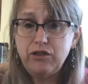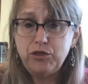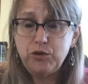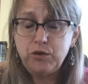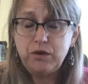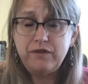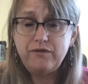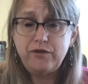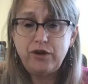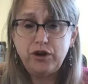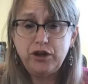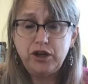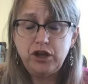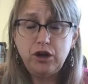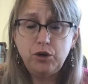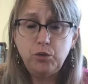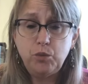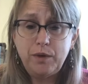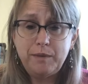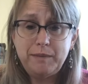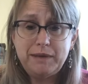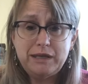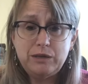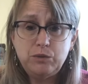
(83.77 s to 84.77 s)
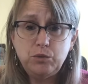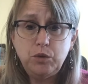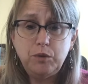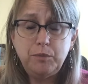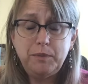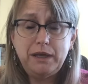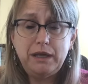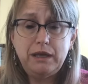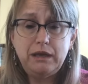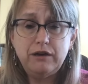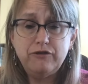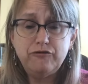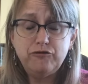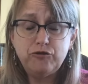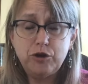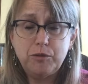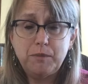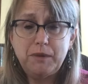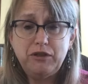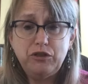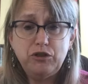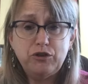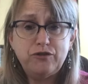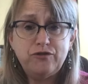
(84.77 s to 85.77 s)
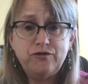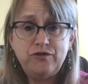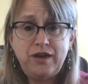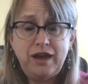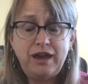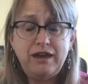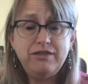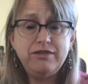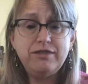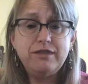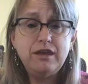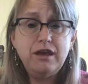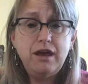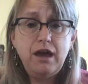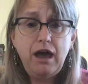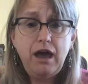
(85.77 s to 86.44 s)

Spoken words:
3 of our young women will be affirming their faith,